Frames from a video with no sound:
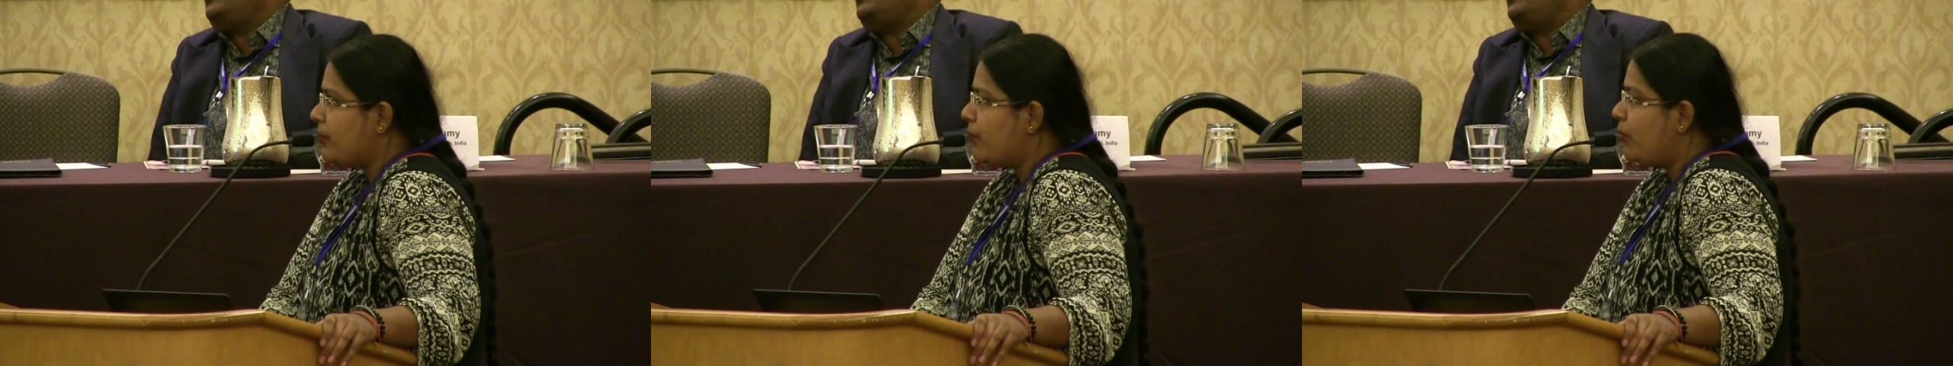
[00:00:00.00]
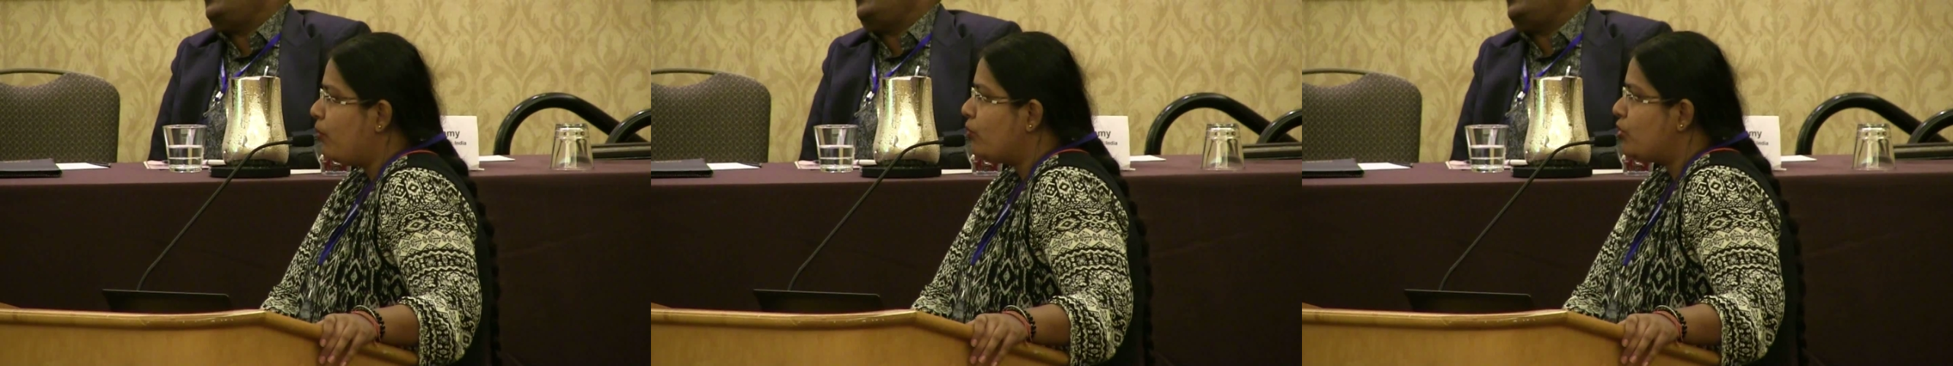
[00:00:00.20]

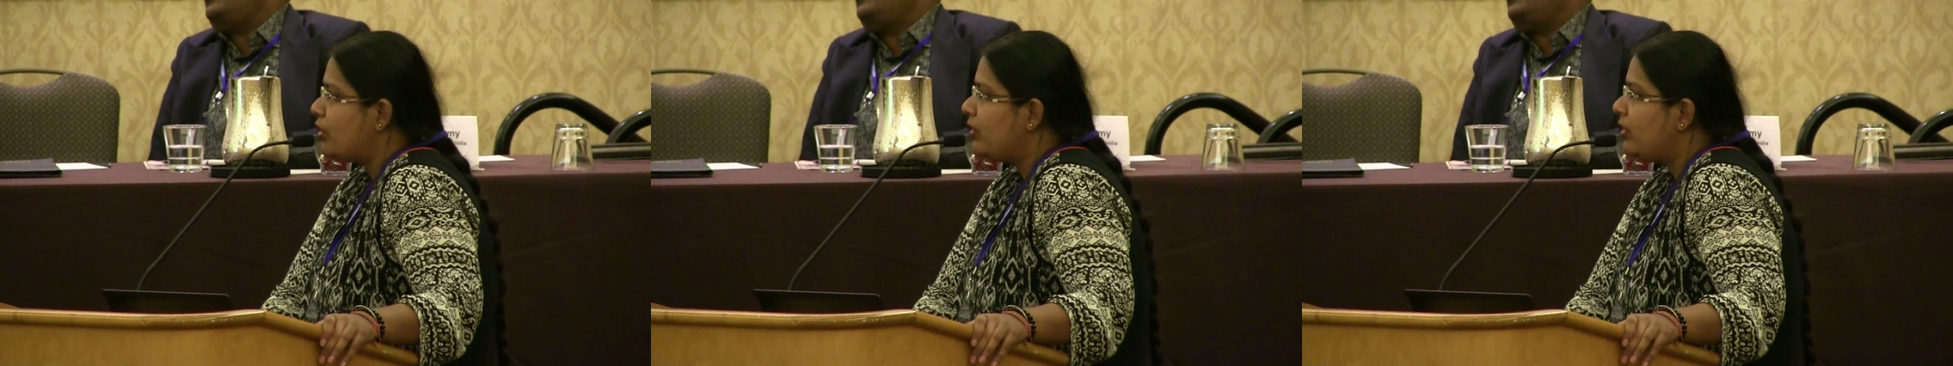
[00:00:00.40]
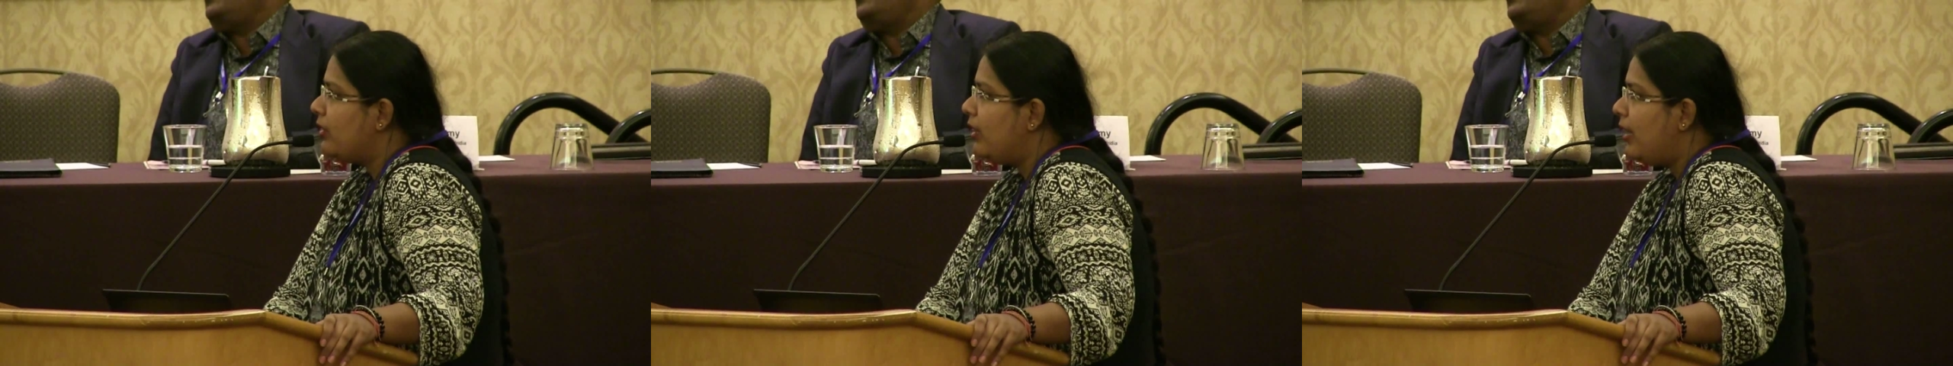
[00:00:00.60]

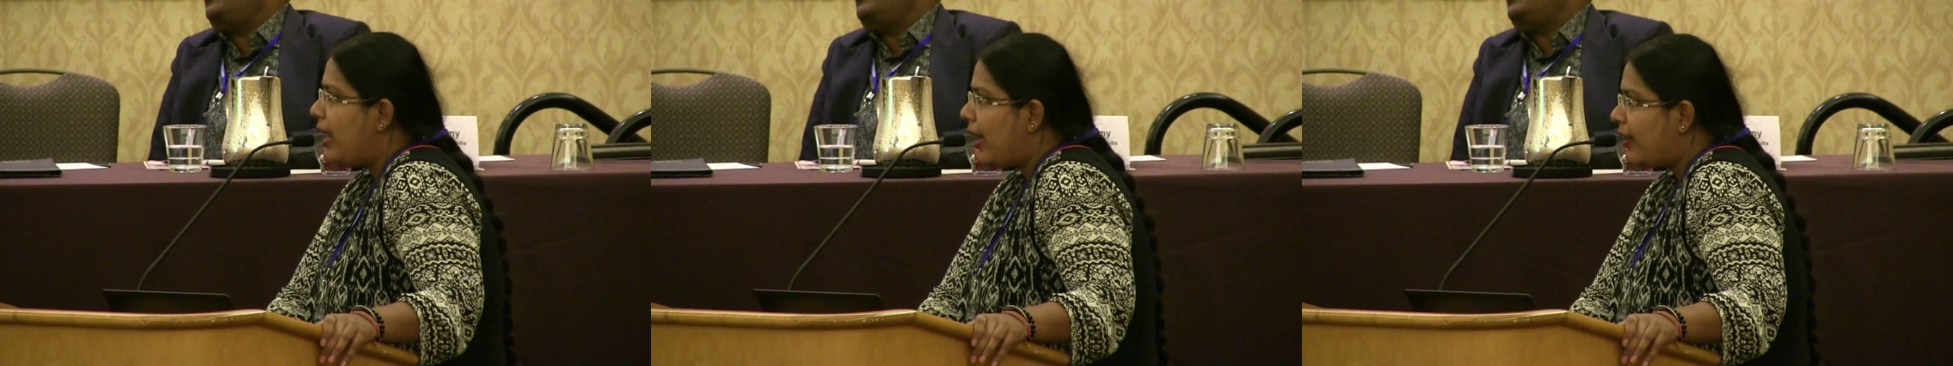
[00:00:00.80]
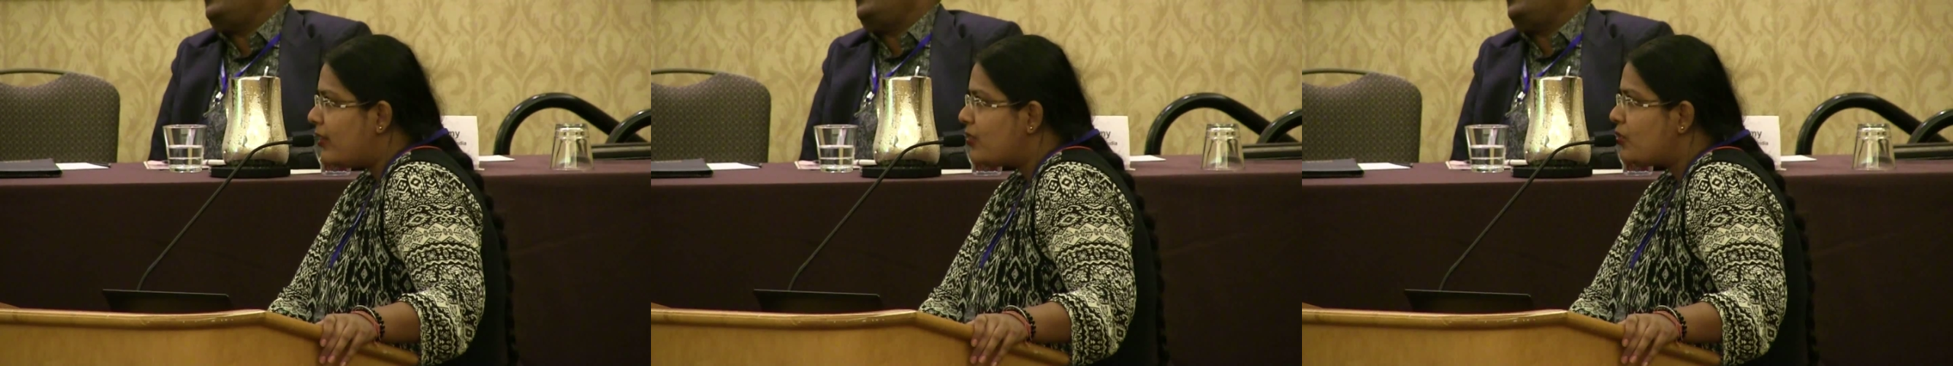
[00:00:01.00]
approaching the
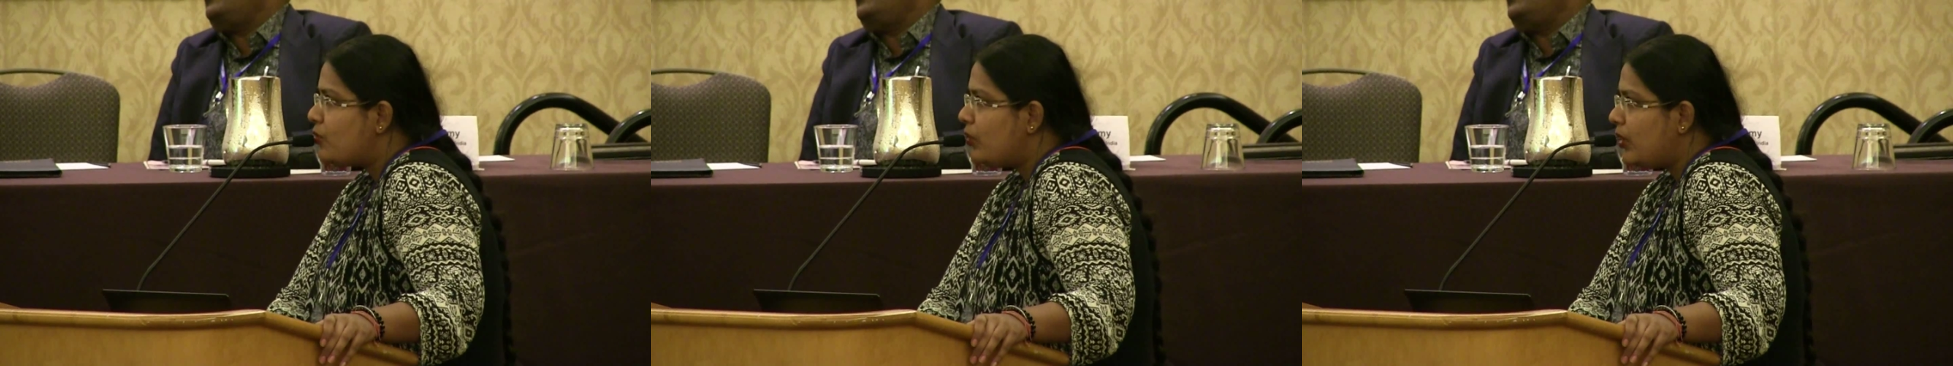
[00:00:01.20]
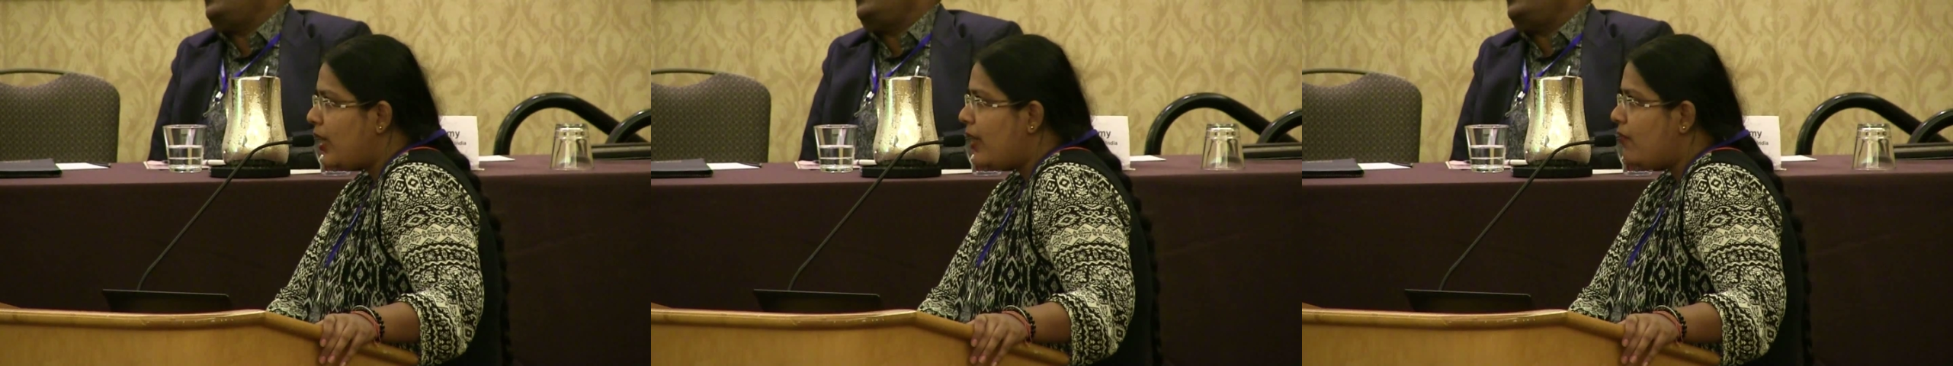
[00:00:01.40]

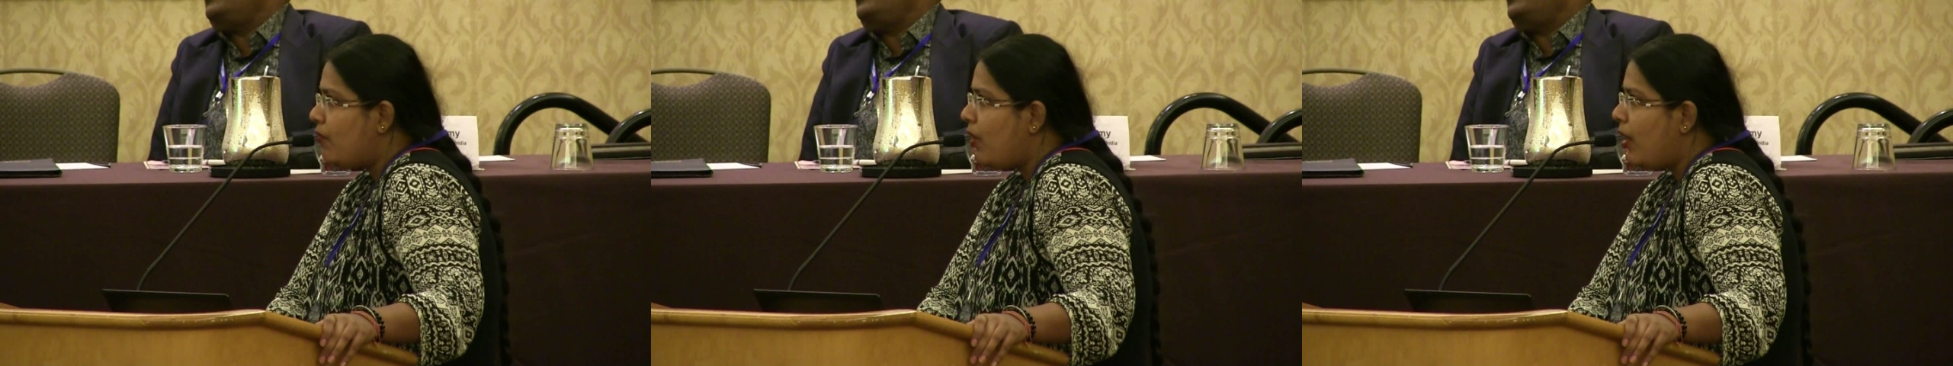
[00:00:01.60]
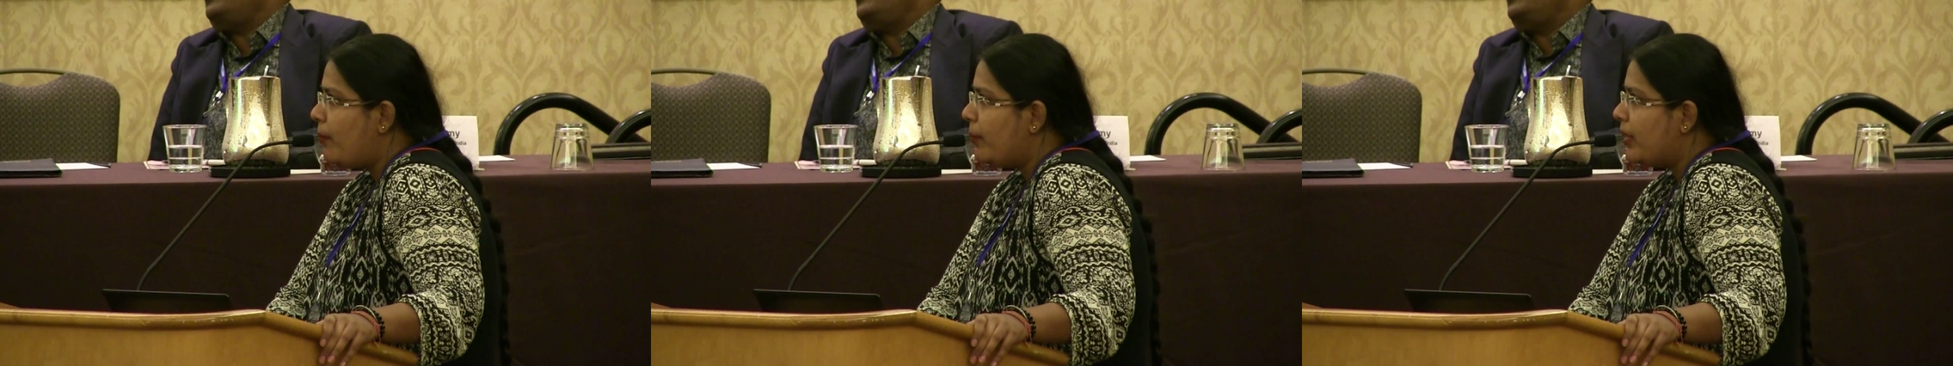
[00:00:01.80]
lacustrine
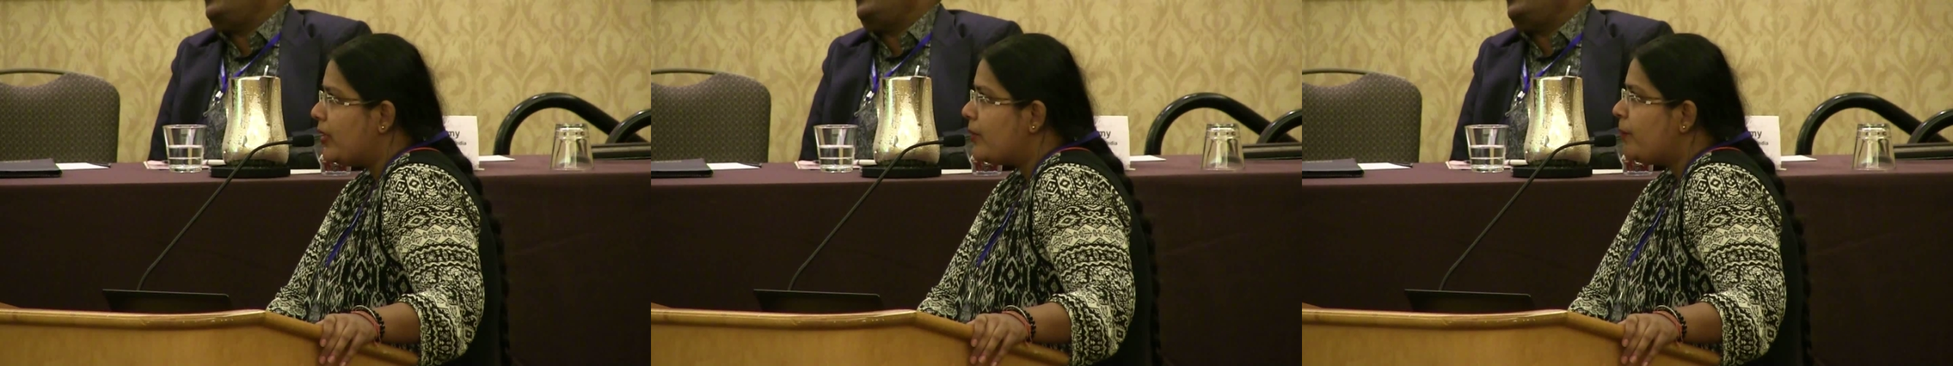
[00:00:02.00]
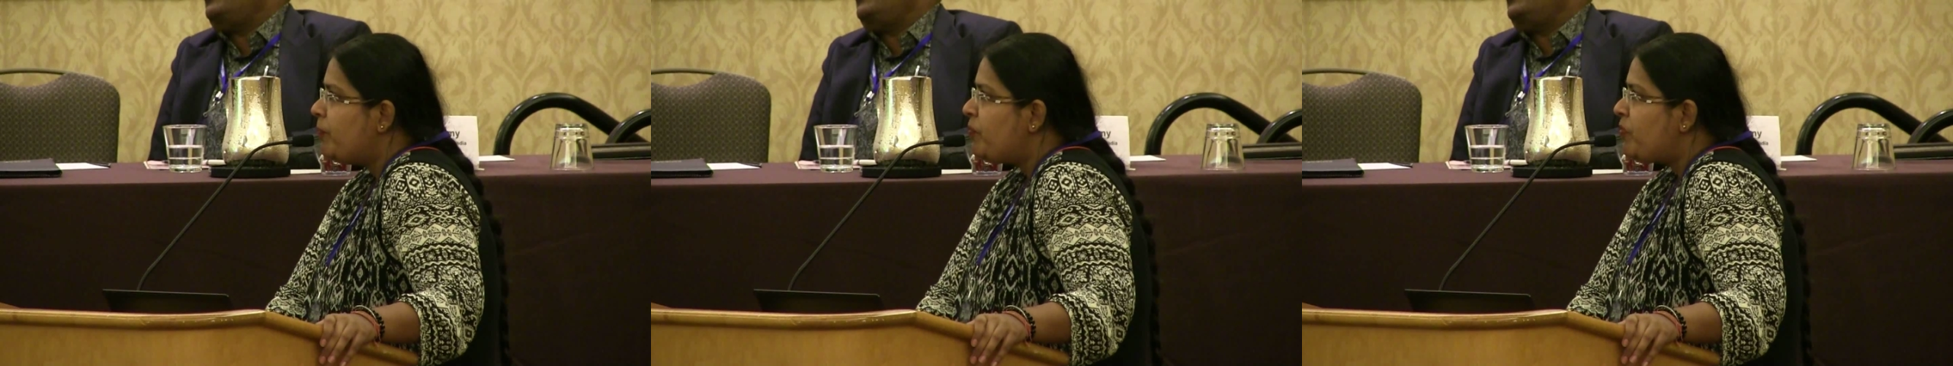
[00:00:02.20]
environment,